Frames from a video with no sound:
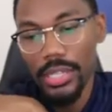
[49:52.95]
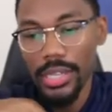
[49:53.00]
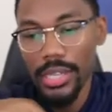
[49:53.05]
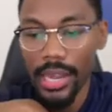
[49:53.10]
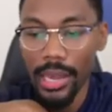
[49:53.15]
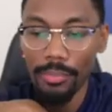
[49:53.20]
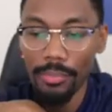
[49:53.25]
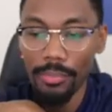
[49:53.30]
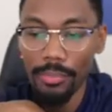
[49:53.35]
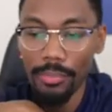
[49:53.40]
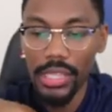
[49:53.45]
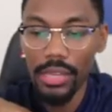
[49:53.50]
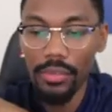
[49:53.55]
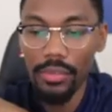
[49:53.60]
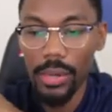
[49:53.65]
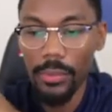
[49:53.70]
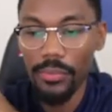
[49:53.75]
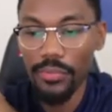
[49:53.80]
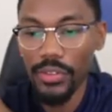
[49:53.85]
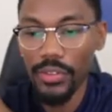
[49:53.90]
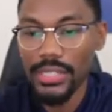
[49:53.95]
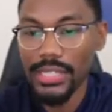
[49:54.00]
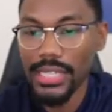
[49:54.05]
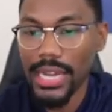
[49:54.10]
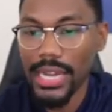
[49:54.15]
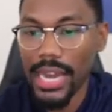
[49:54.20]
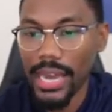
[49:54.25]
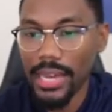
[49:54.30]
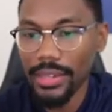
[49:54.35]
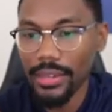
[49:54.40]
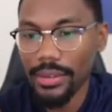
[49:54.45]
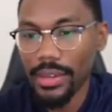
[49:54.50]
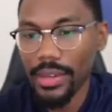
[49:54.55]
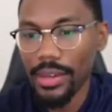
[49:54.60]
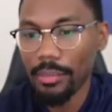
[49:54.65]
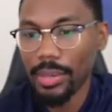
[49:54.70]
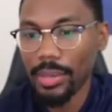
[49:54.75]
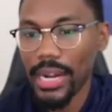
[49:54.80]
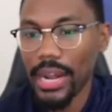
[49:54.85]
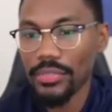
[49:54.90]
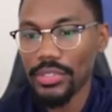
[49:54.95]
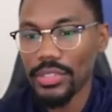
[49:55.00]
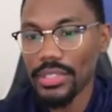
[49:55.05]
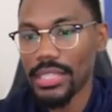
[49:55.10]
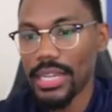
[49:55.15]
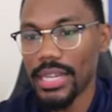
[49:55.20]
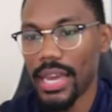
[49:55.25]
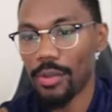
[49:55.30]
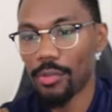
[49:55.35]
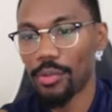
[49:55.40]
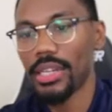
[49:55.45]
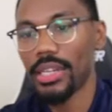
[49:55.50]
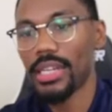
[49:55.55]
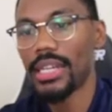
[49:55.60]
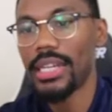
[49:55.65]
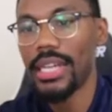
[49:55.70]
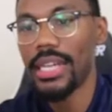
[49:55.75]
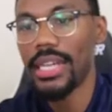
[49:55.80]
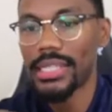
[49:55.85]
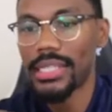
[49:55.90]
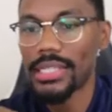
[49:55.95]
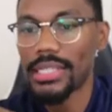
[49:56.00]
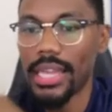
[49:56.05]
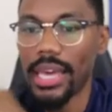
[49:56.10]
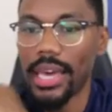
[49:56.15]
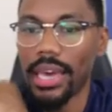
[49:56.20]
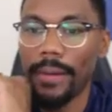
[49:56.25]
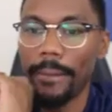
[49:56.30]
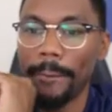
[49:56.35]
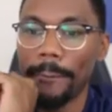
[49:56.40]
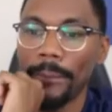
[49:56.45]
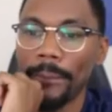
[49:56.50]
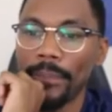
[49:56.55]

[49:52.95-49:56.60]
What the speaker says: I'm just going to leave it up for tonight, but after tonight, we're going to nix that.